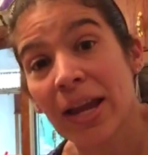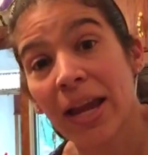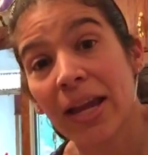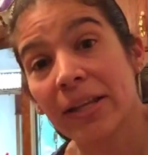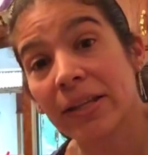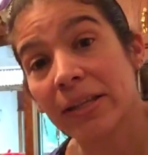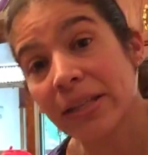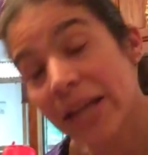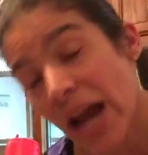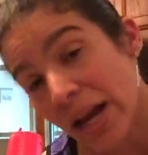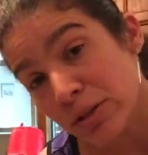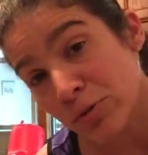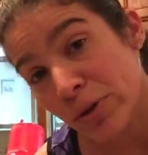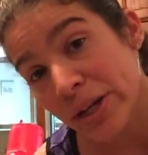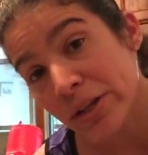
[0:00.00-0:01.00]
in the
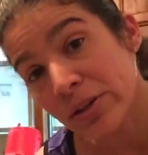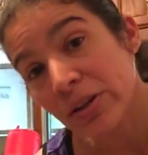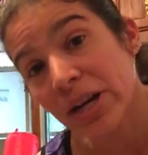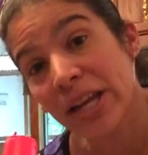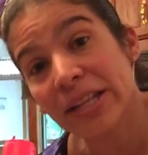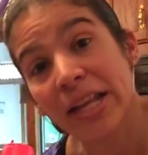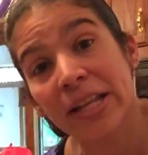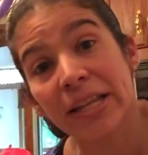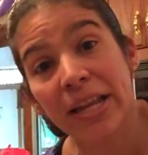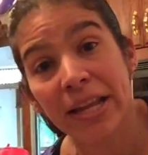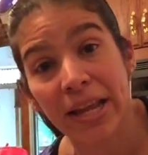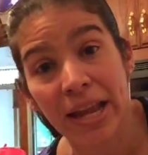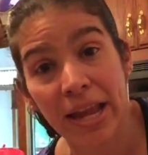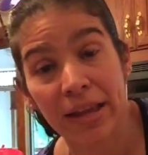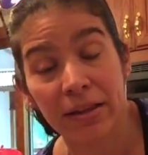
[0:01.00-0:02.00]
dehydrator and then they
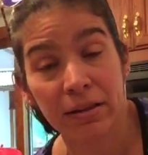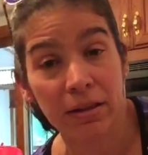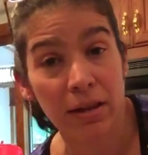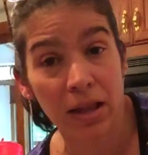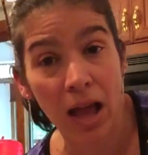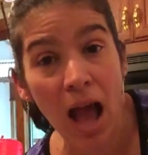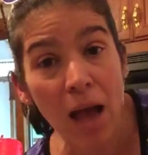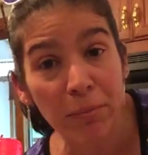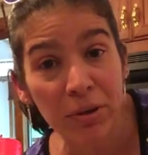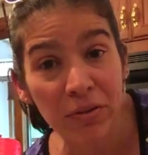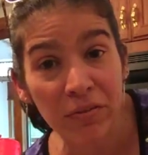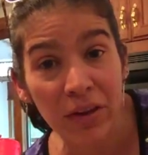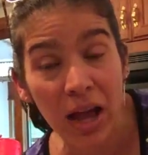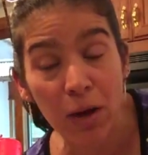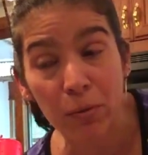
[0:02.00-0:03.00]
get almond
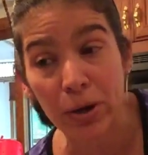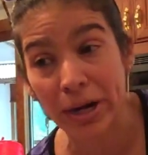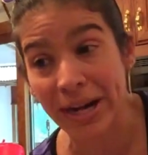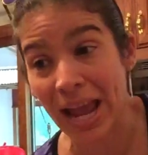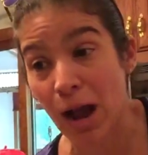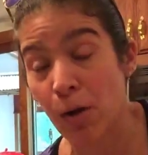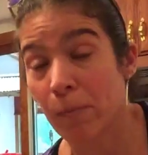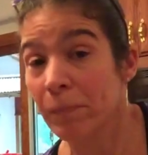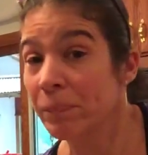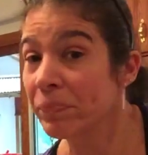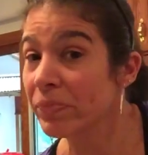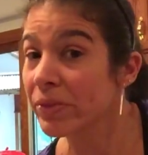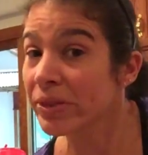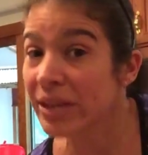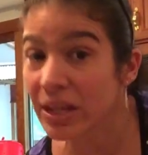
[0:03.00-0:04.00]
flour. Now,
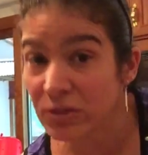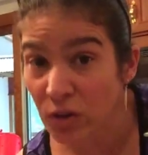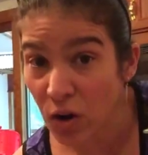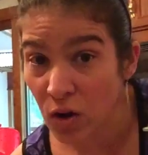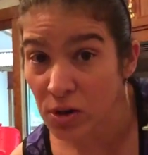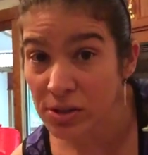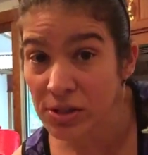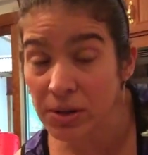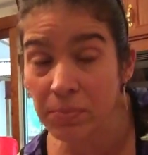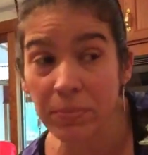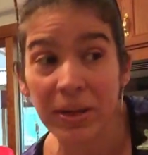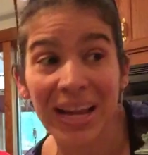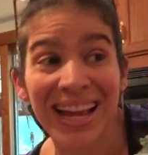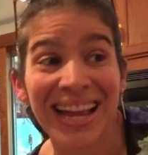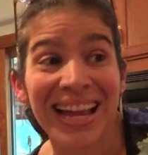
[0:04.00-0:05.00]
that's
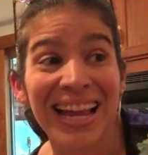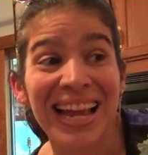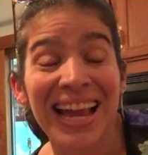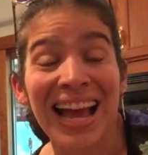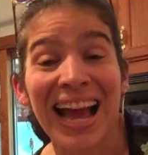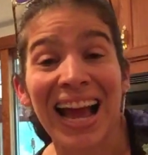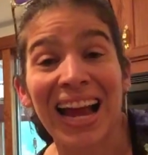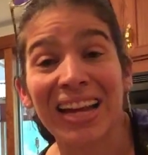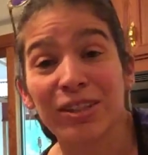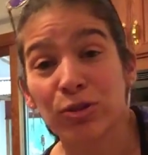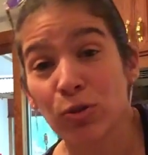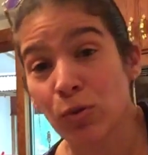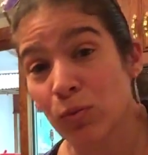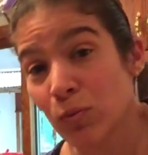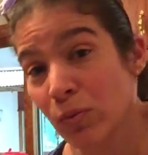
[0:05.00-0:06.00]
awesome. I
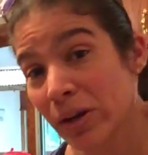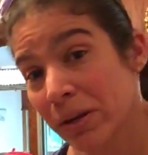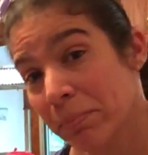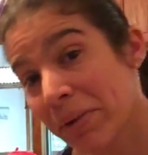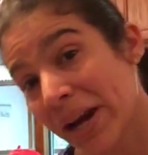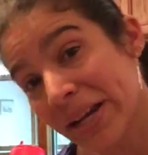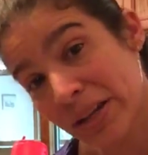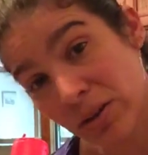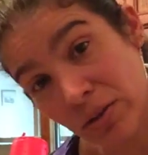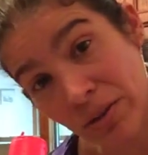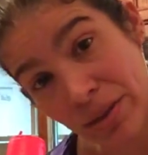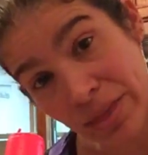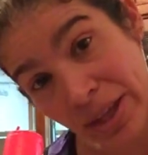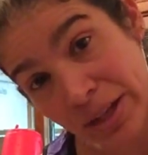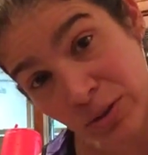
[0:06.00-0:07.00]
don't want to buy another
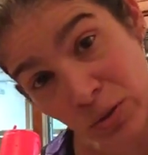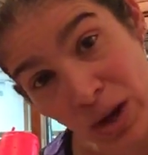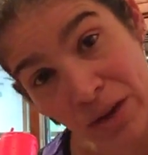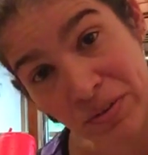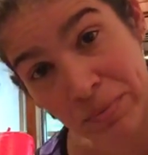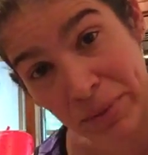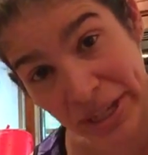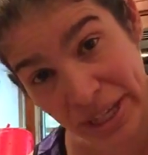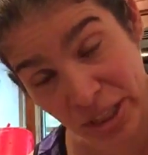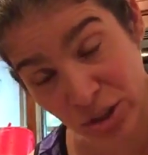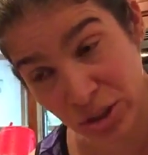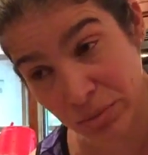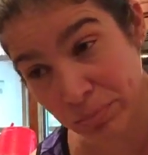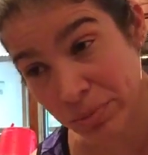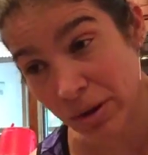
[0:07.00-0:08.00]
thing to have in my
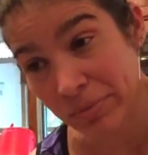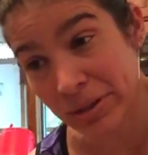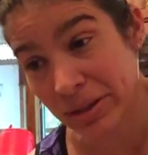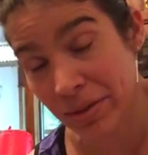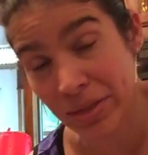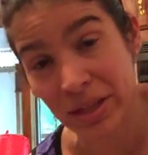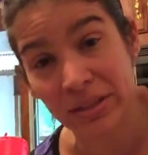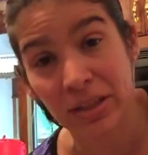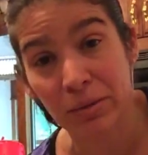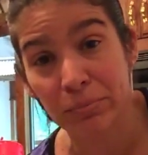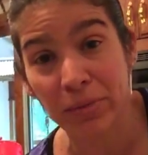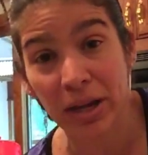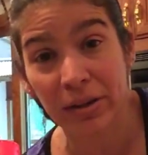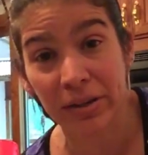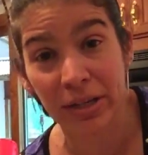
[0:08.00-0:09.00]
kitchen. Probably a thing that I'm
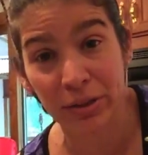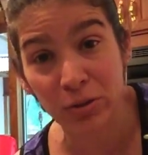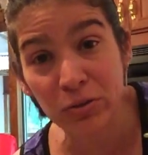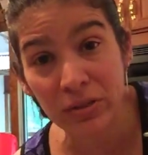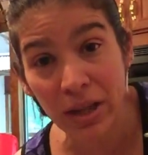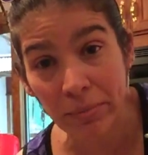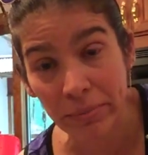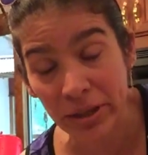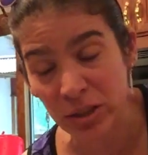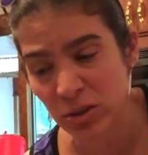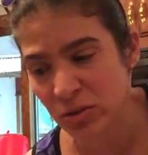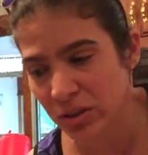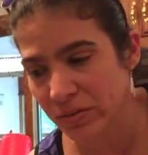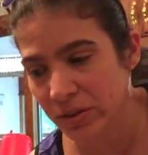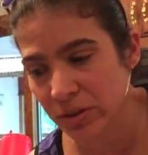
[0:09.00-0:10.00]
not going to use that much,
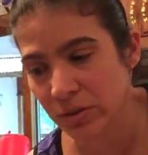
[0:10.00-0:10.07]
even